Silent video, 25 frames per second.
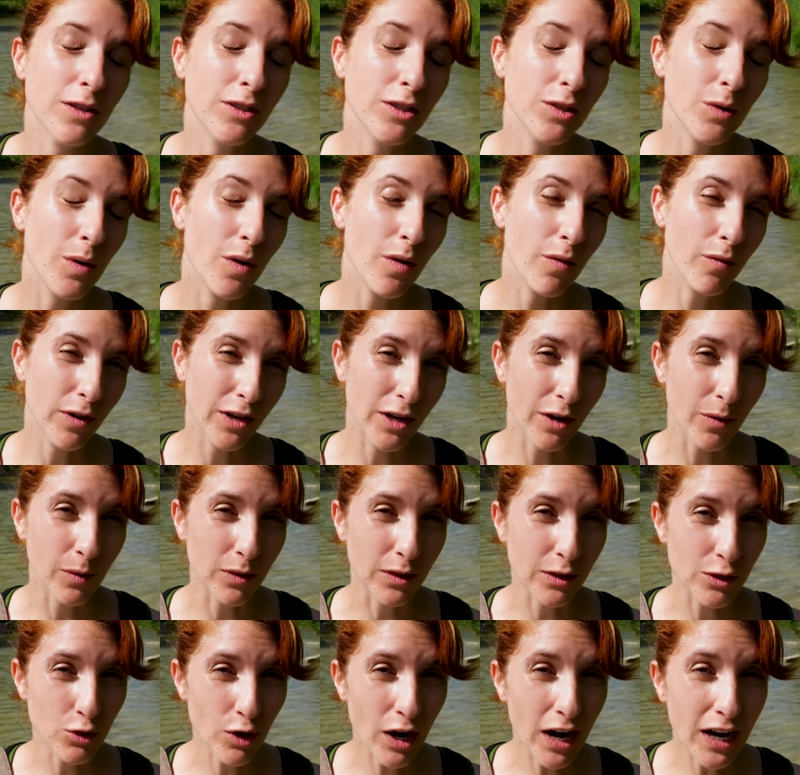So over here where
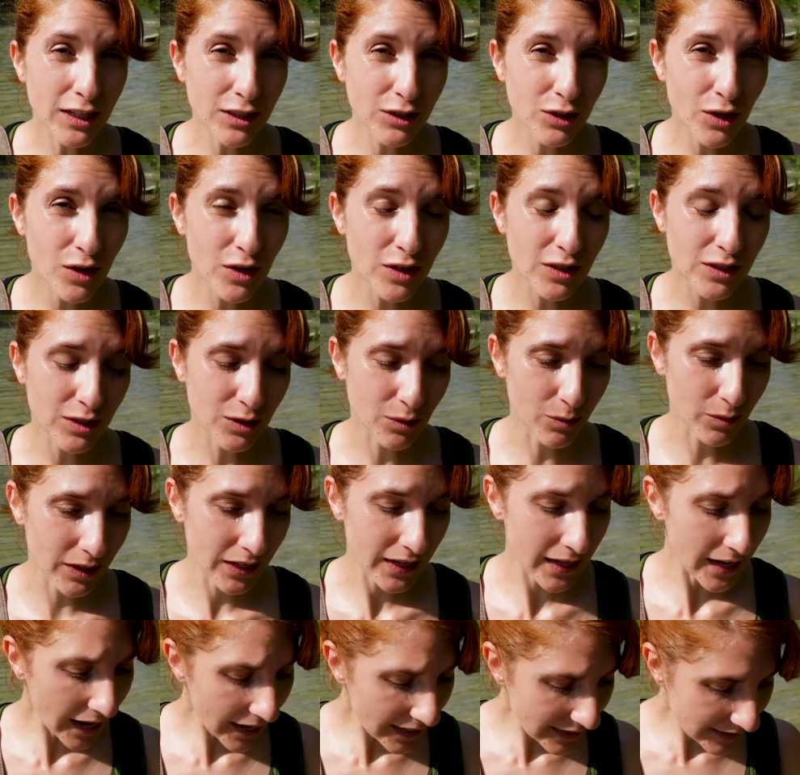the tracks are, it's still
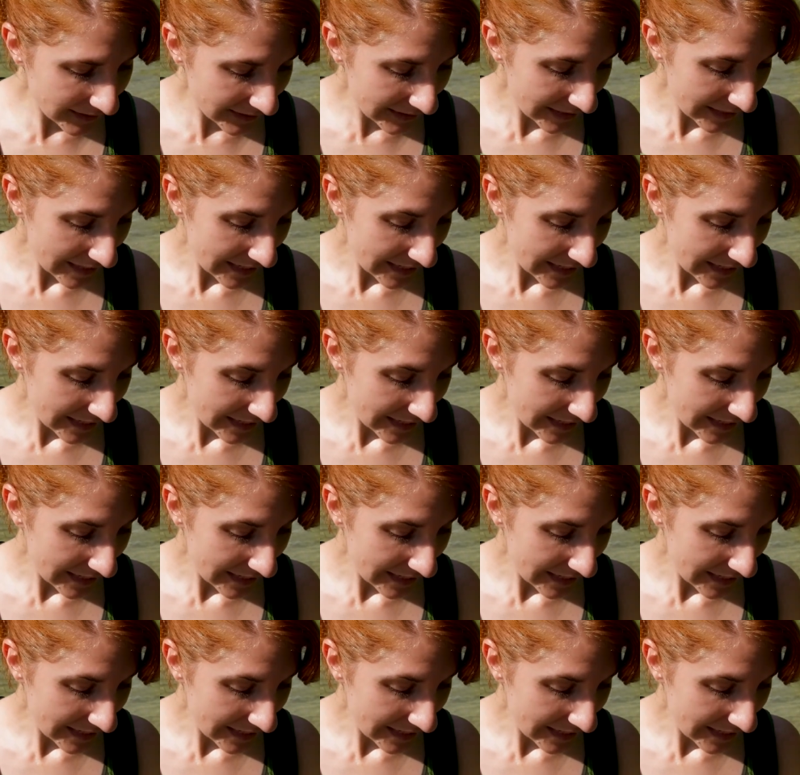really nice.